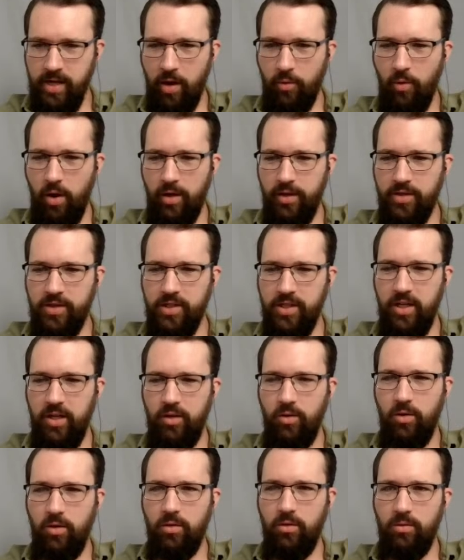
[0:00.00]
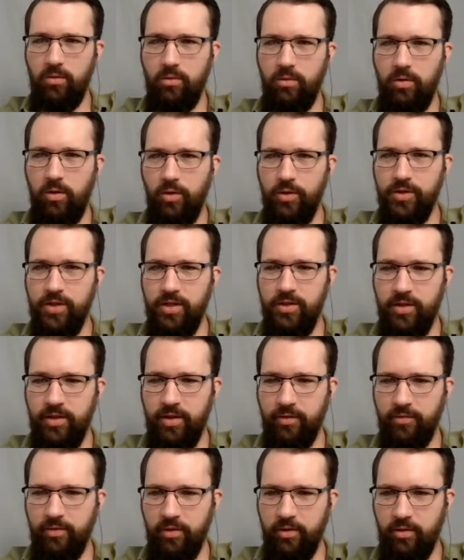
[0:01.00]
I want to see, oh, is this
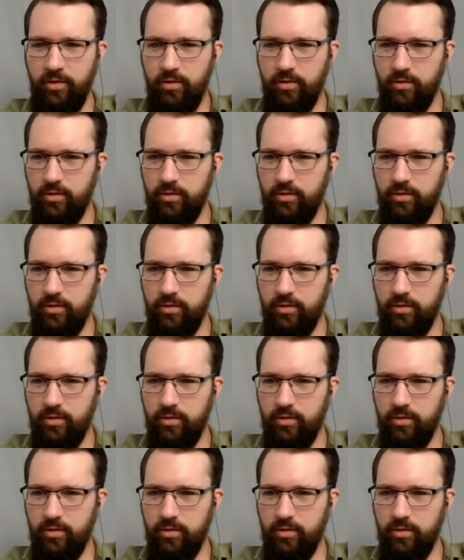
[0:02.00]
different?